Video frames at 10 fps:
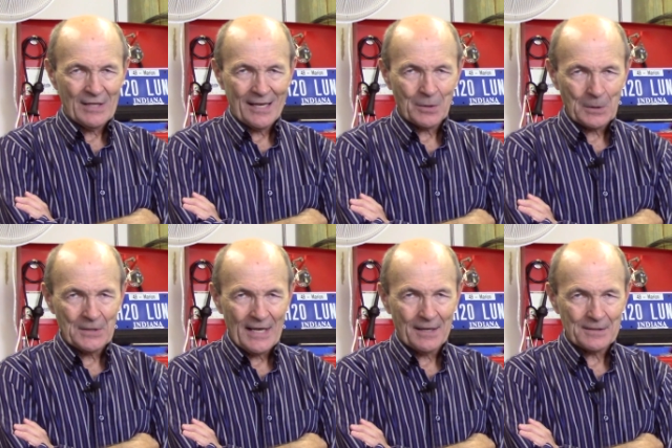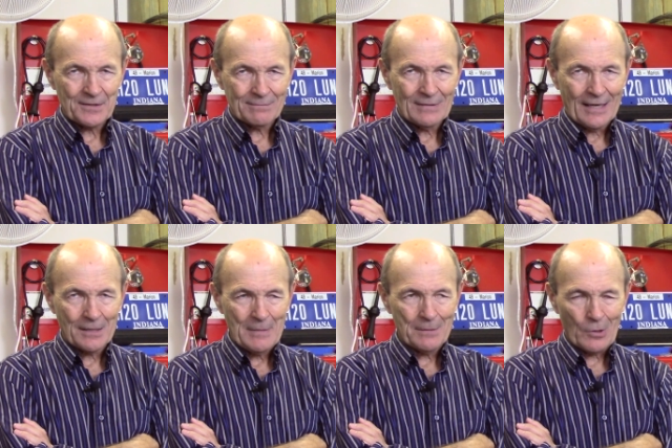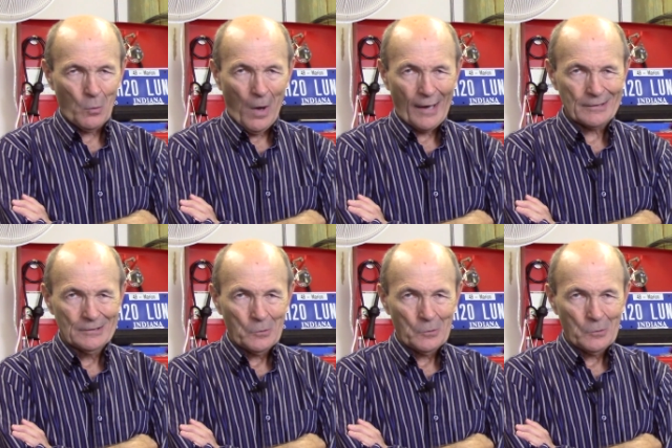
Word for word: and they learned how to how to be able to walk